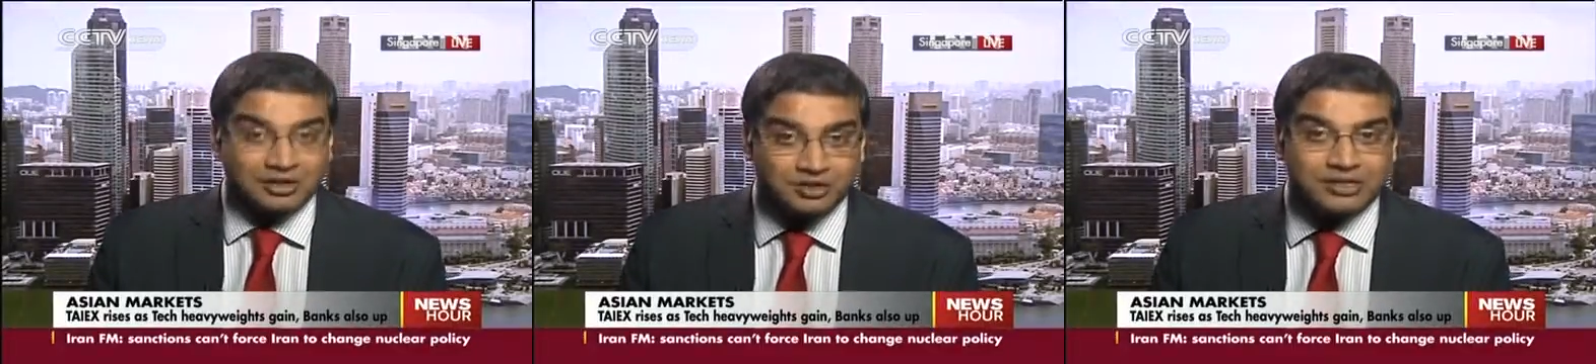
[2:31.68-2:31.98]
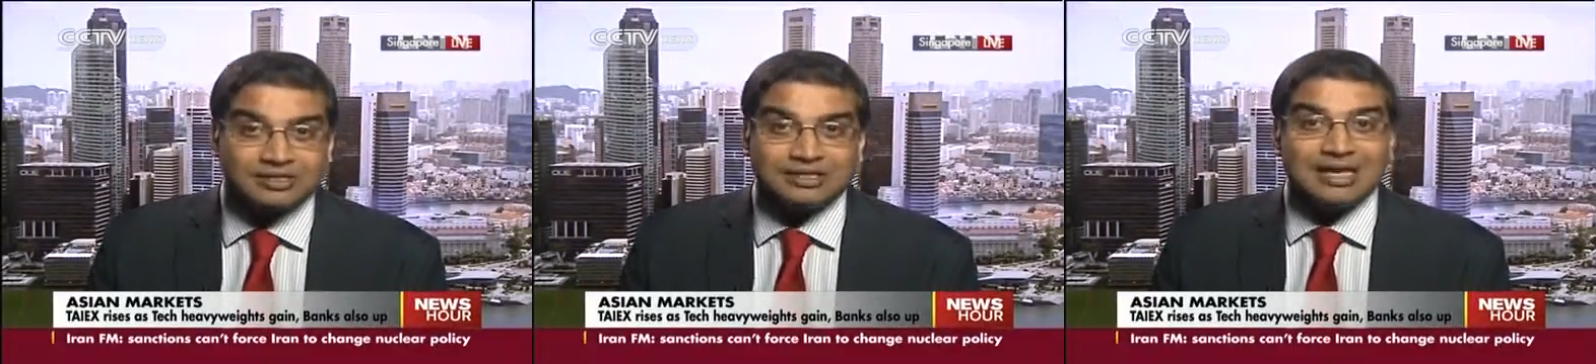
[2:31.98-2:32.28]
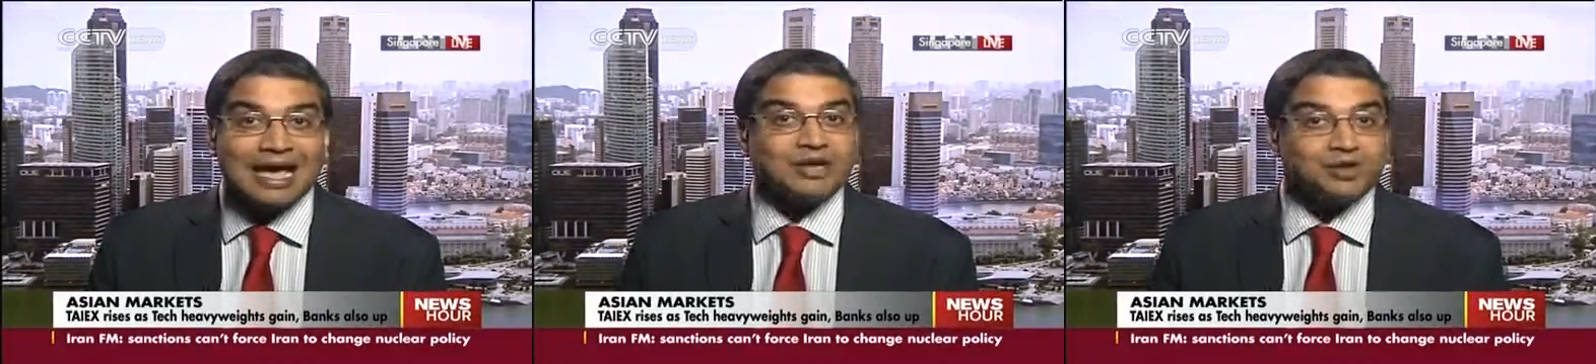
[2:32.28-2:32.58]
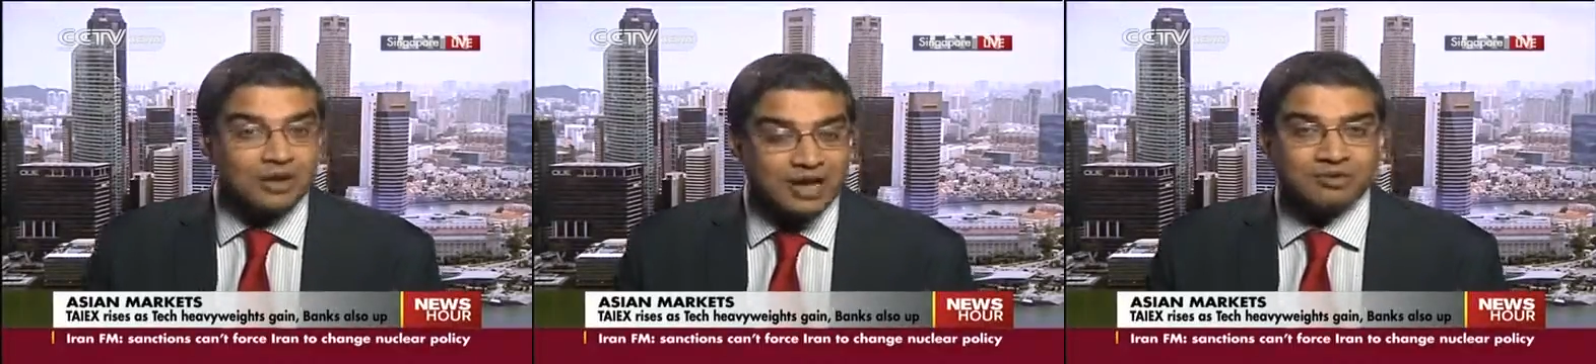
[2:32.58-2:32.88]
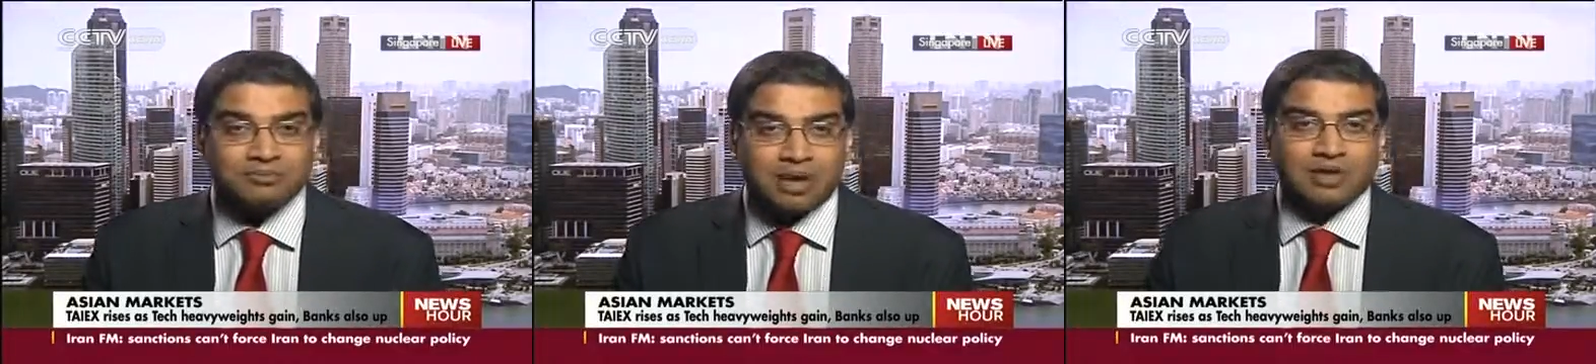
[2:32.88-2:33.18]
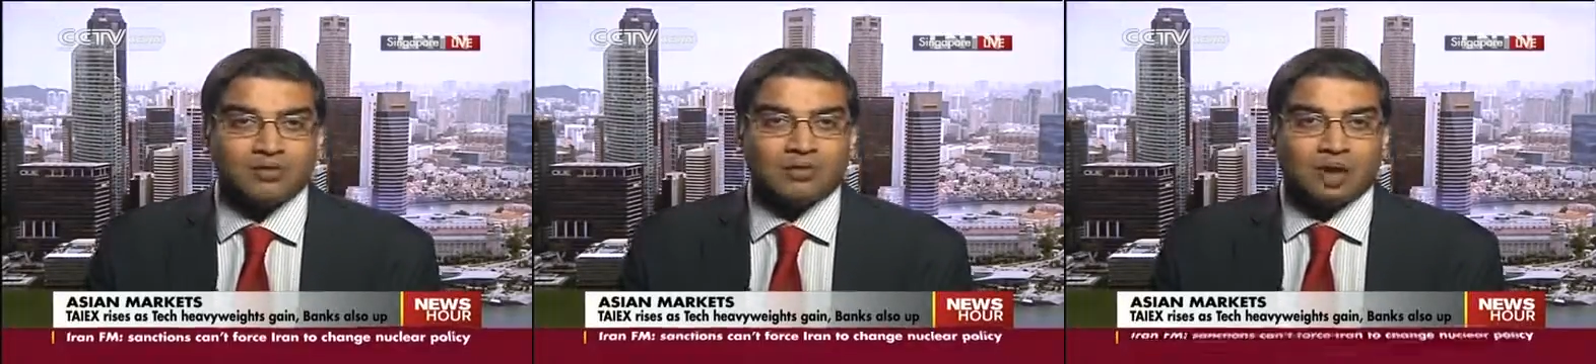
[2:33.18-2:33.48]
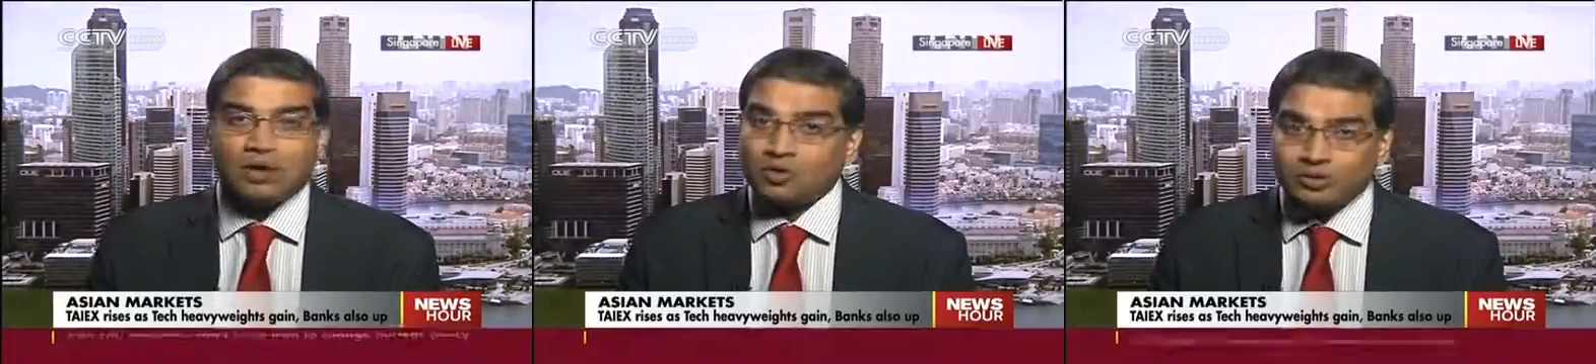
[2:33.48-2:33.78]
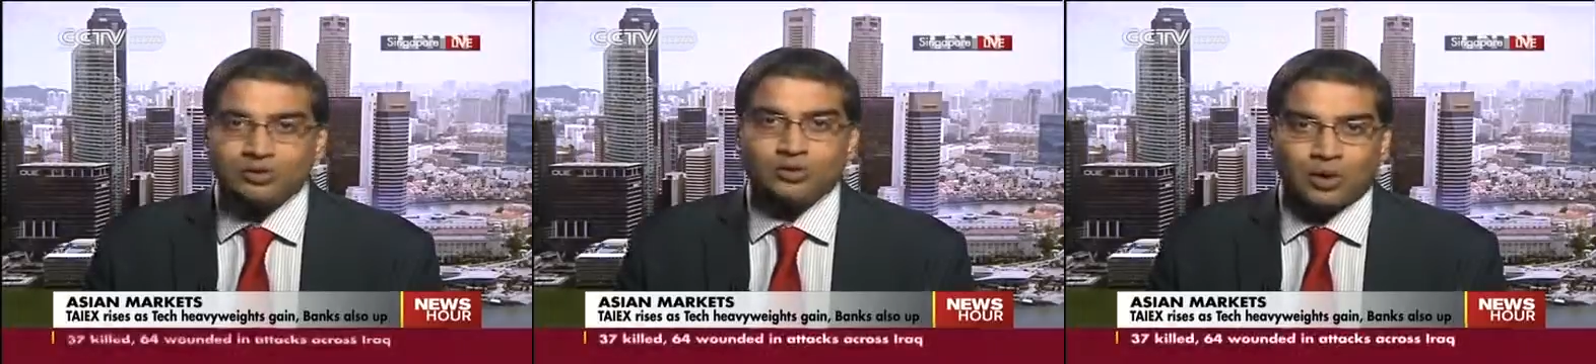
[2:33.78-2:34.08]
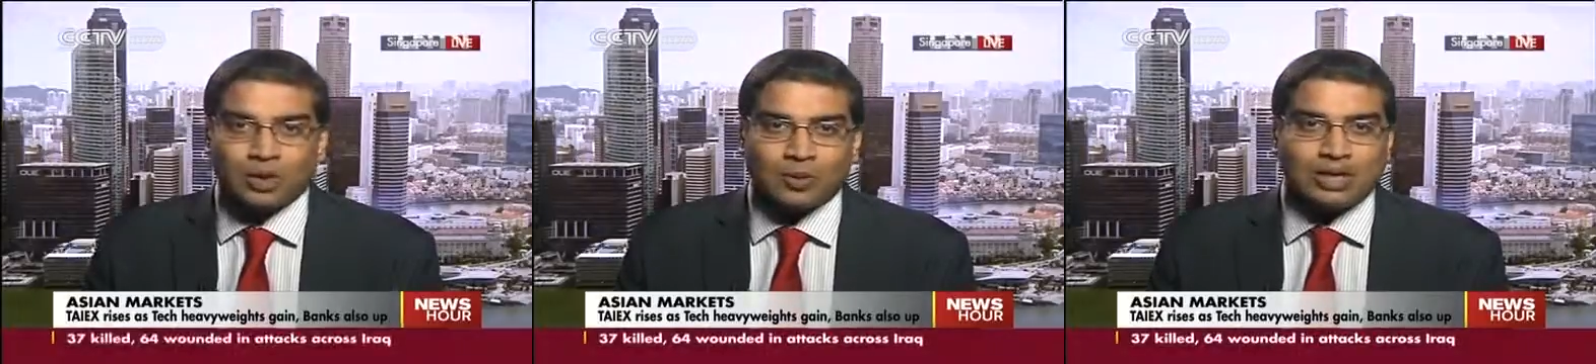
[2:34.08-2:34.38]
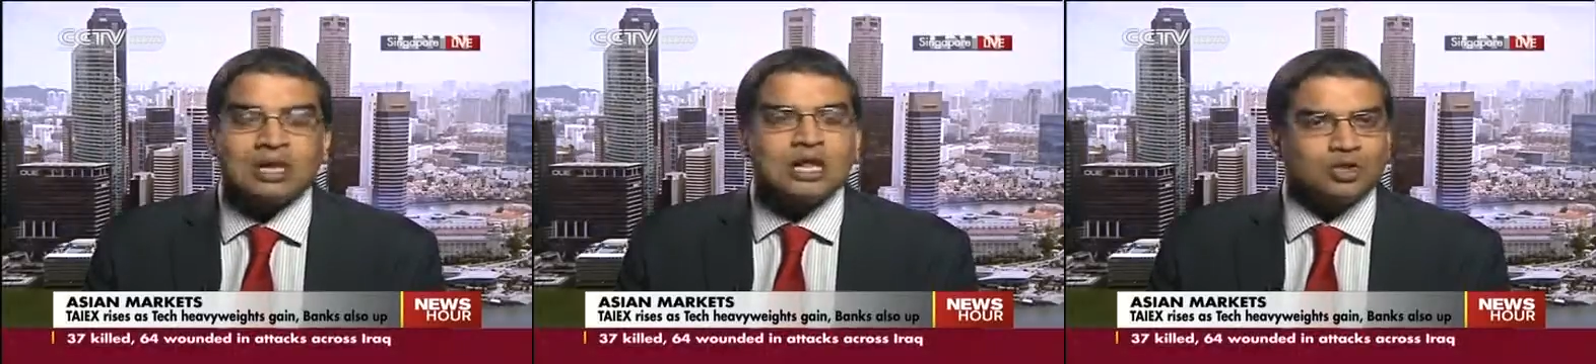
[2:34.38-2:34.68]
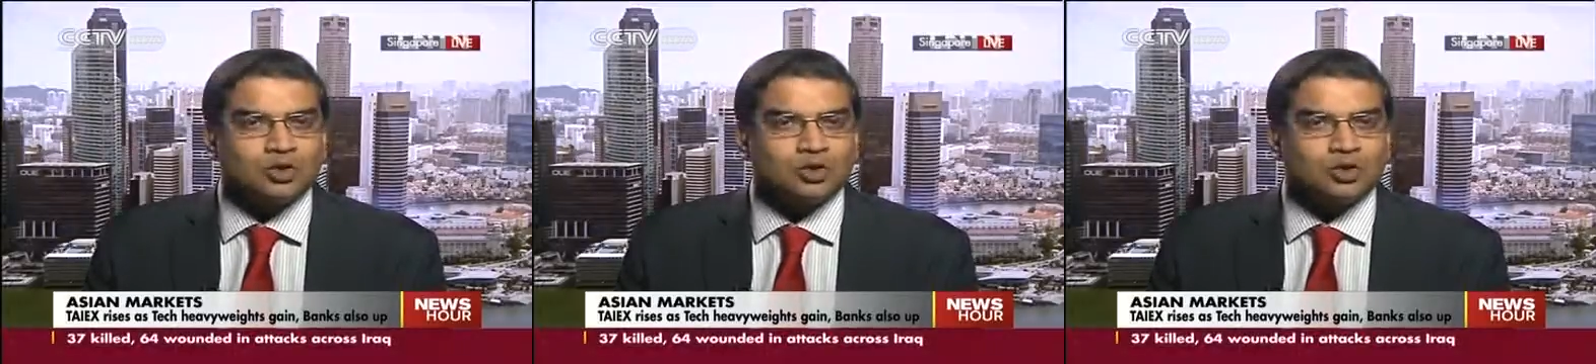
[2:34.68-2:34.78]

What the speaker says: HTC and United Micro are also doing well,